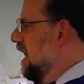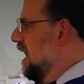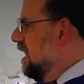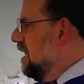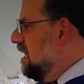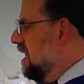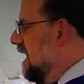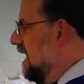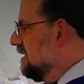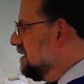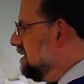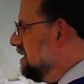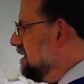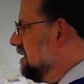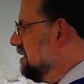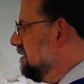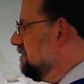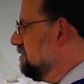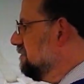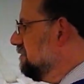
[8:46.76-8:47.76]
And yet,
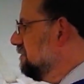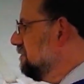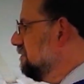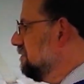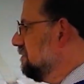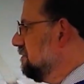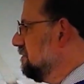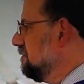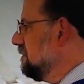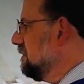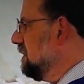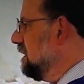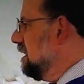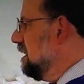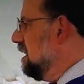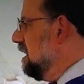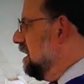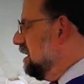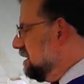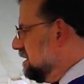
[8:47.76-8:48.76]

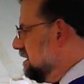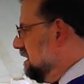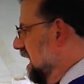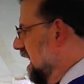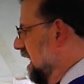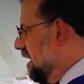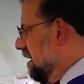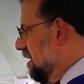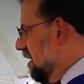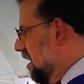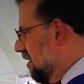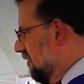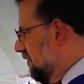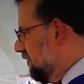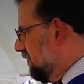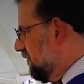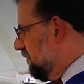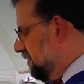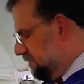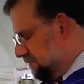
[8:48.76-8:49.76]
it's not
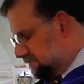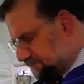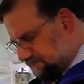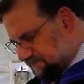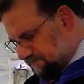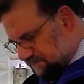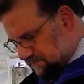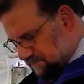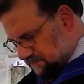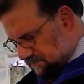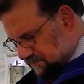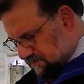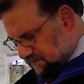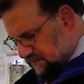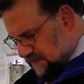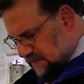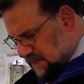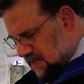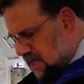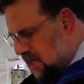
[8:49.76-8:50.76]
enough.
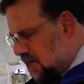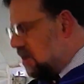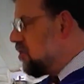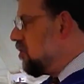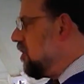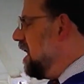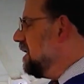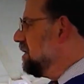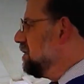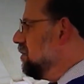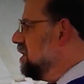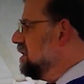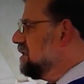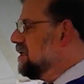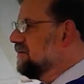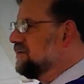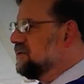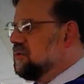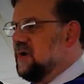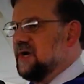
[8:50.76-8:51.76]

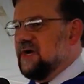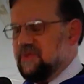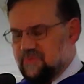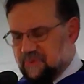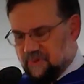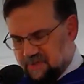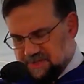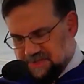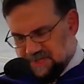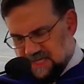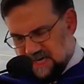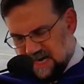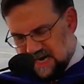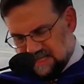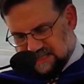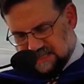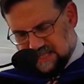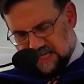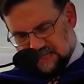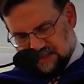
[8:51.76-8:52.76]
Graduates of 2013,
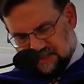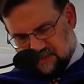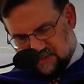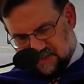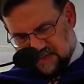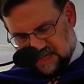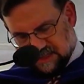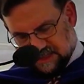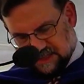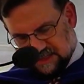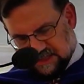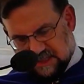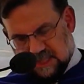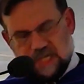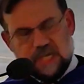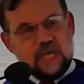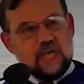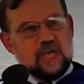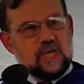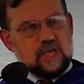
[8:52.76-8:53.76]
I tell you
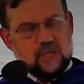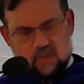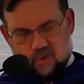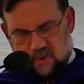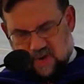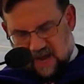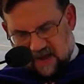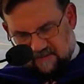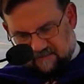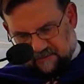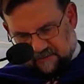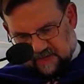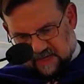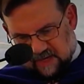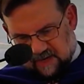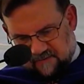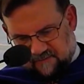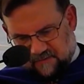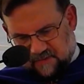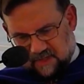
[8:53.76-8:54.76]
this, you have
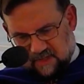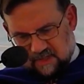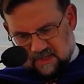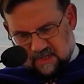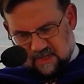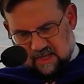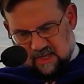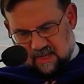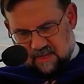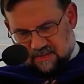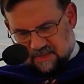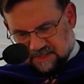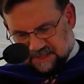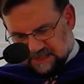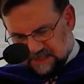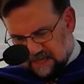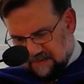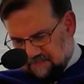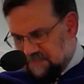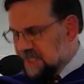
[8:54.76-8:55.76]
lived the
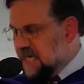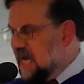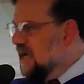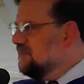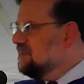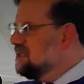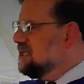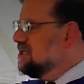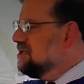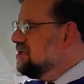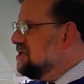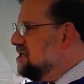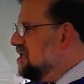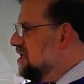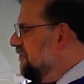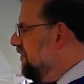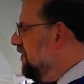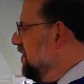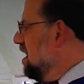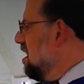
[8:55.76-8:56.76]
sometimes
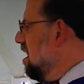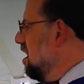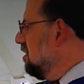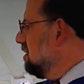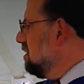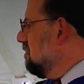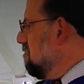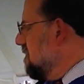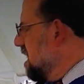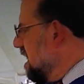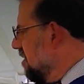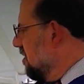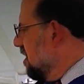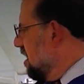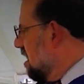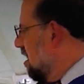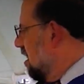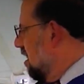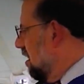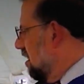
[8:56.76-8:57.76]
difficult
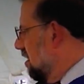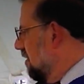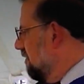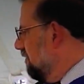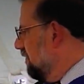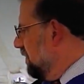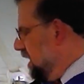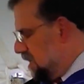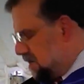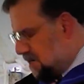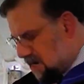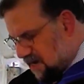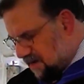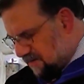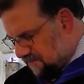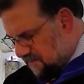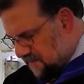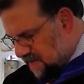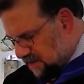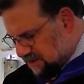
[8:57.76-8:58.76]
miracle
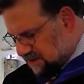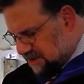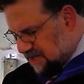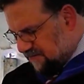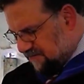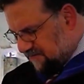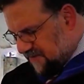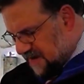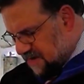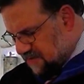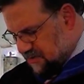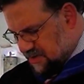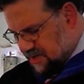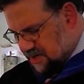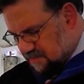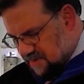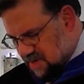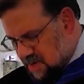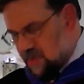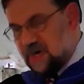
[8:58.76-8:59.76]
of multi-faith
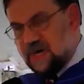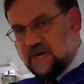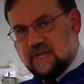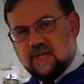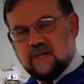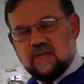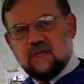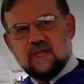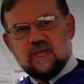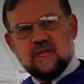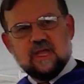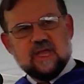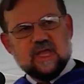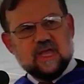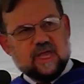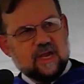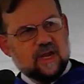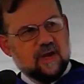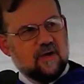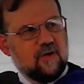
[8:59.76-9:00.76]
community
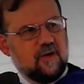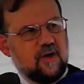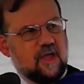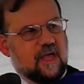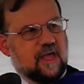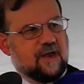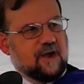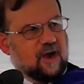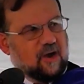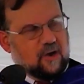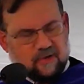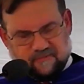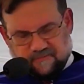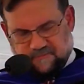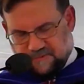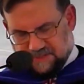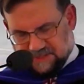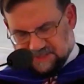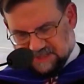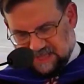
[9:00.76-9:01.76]
here at
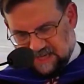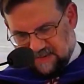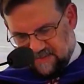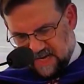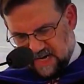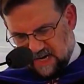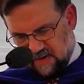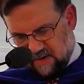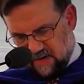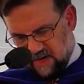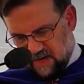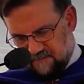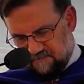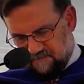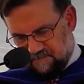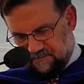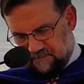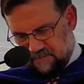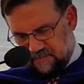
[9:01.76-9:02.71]
Hartford Seminary.